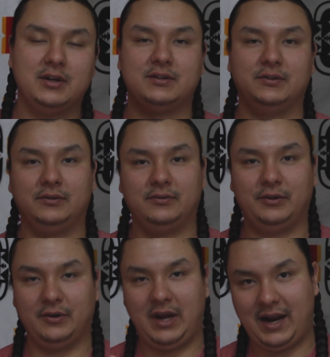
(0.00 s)
So
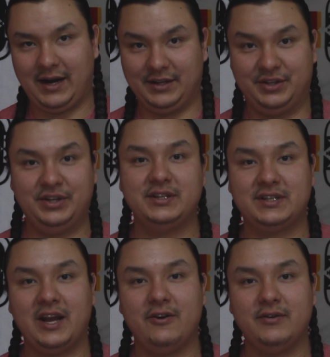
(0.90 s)
you'll add a G
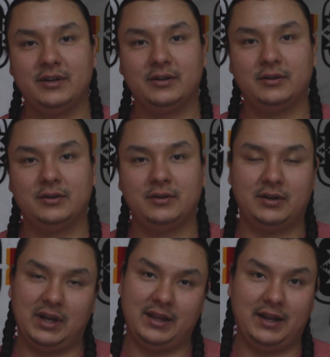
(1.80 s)
sound,
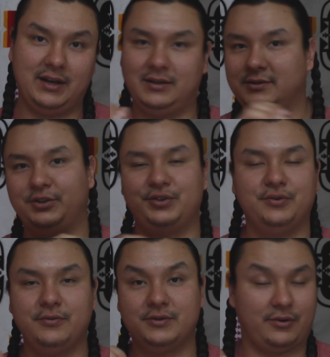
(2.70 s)
and then
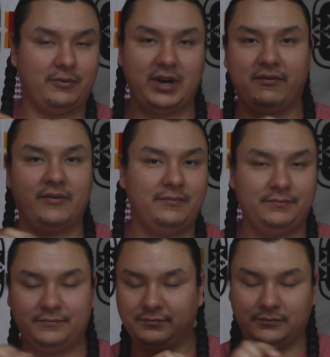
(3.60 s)
shoes or whatever
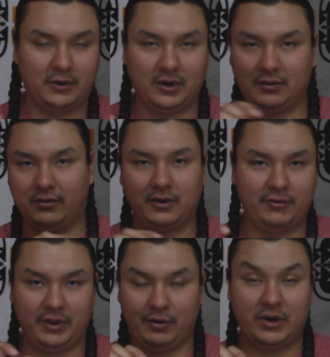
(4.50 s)
article of
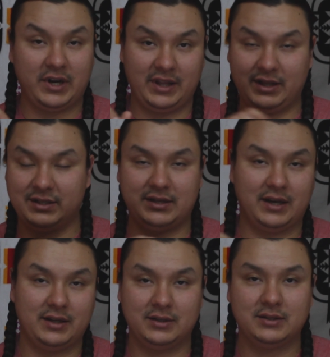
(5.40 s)
clothing you want in this
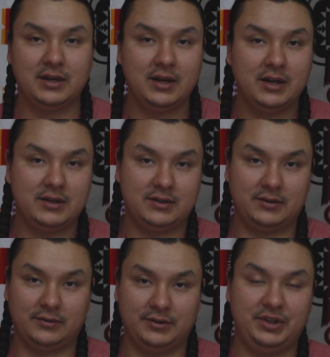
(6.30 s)
sentence.
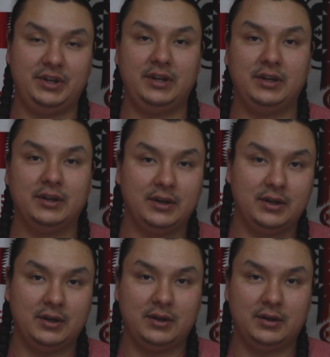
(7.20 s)
So G,
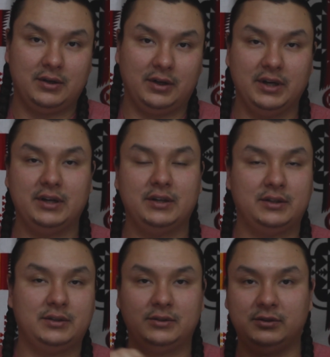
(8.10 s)
G,
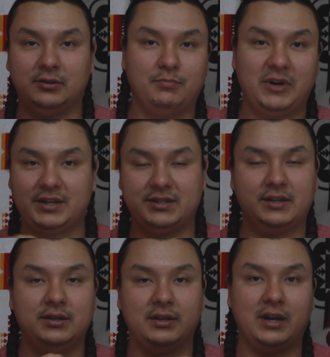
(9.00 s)

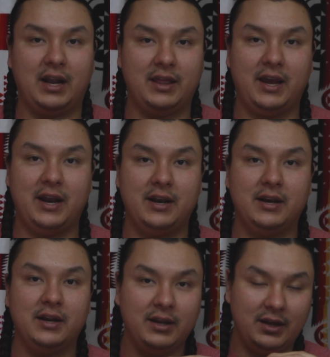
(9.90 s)
muksen, and then
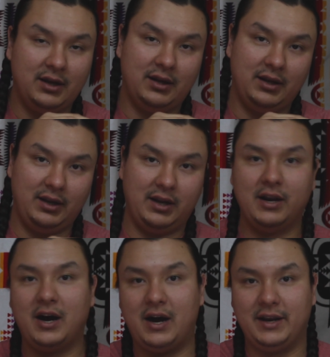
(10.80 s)

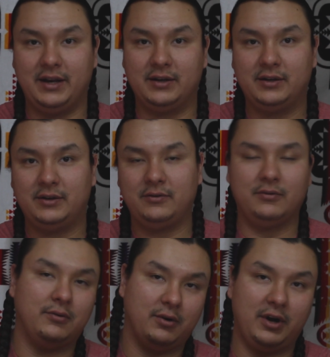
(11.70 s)
inanin
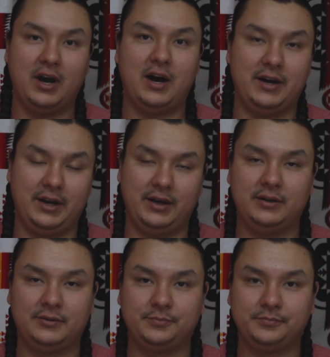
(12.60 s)
or nanin.
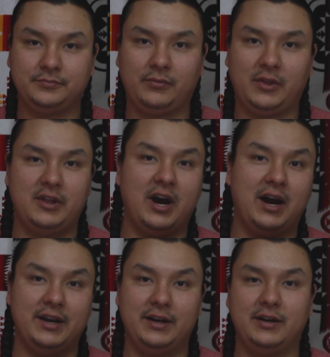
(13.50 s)

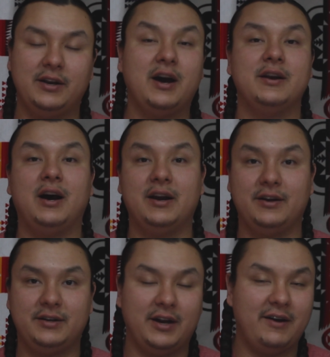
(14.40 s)
Nanin. Not
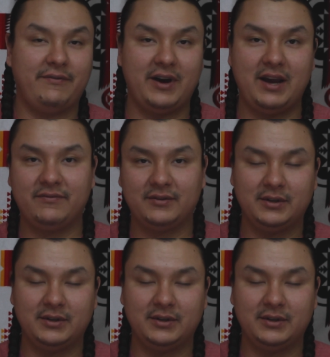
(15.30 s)
nanan, not 5.